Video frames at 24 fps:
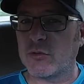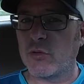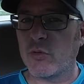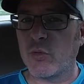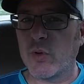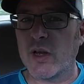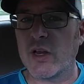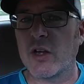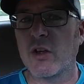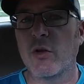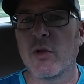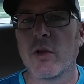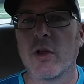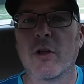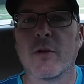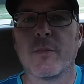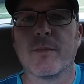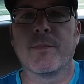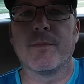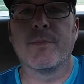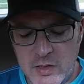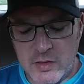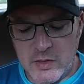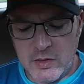what we can do here.
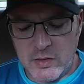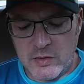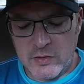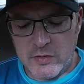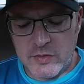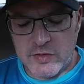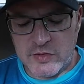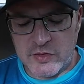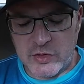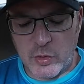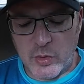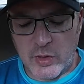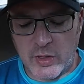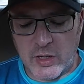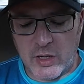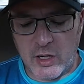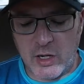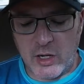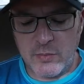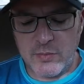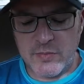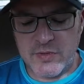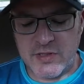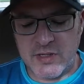So it
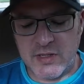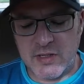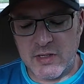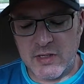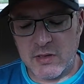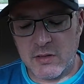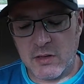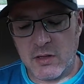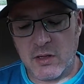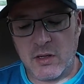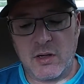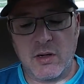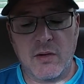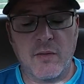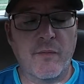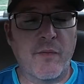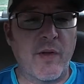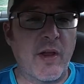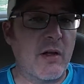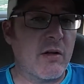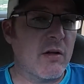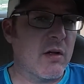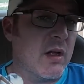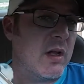comes in
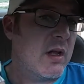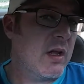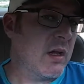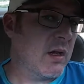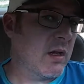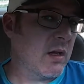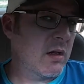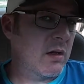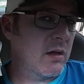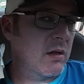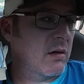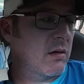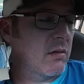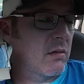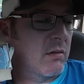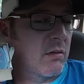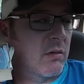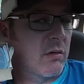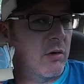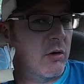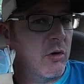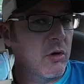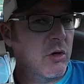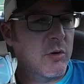very
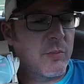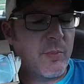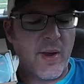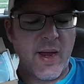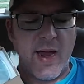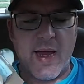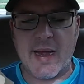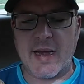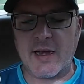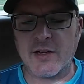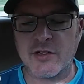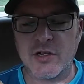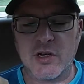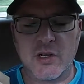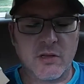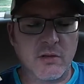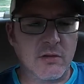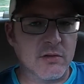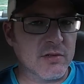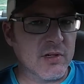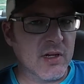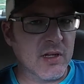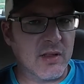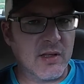good packaging.
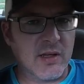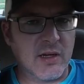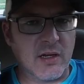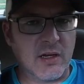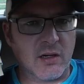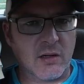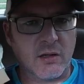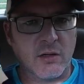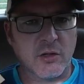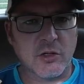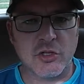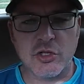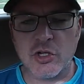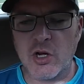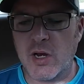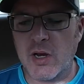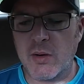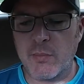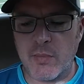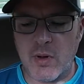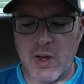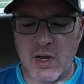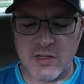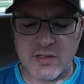There's not like a
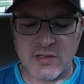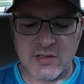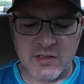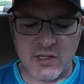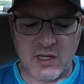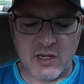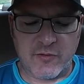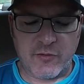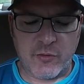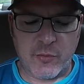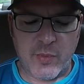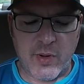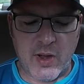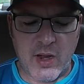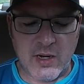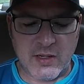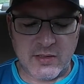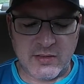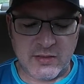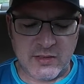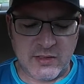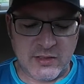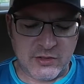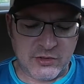giant box inside of a
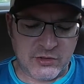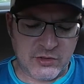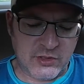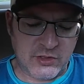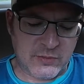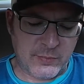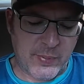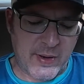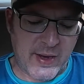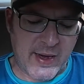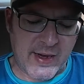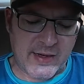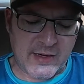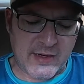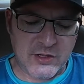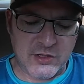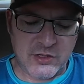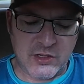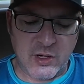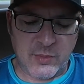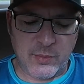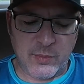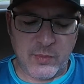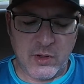box. It's just
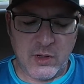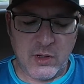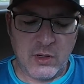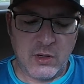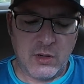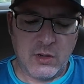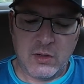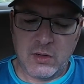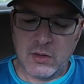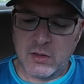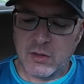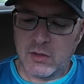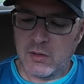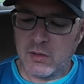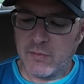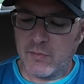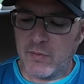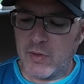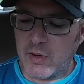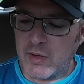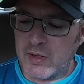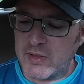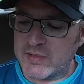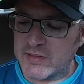packaged up
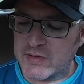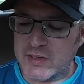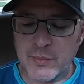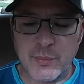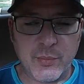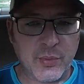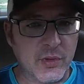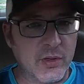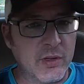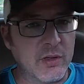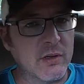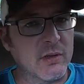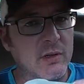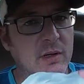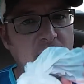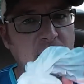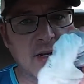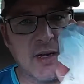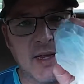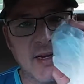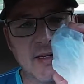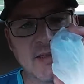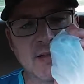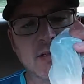very simply
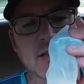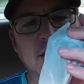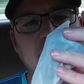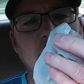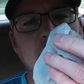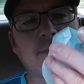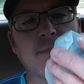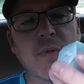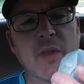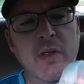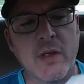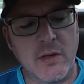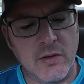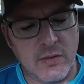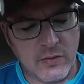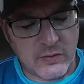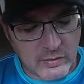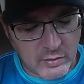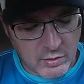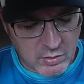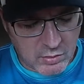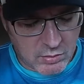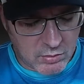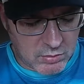and nicely.
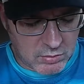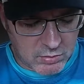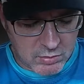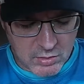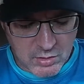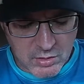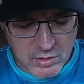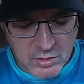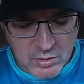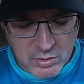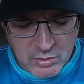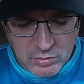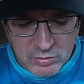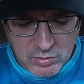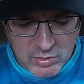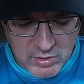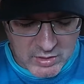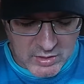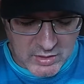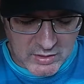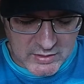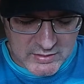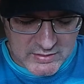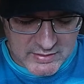So
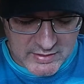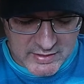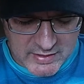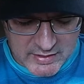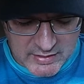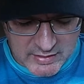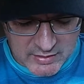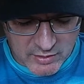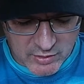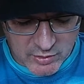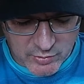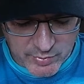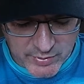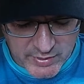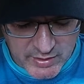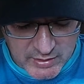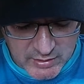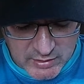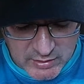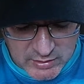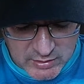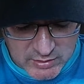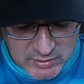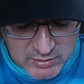when I take it out of the
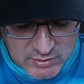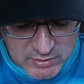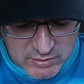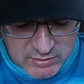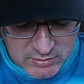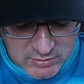package,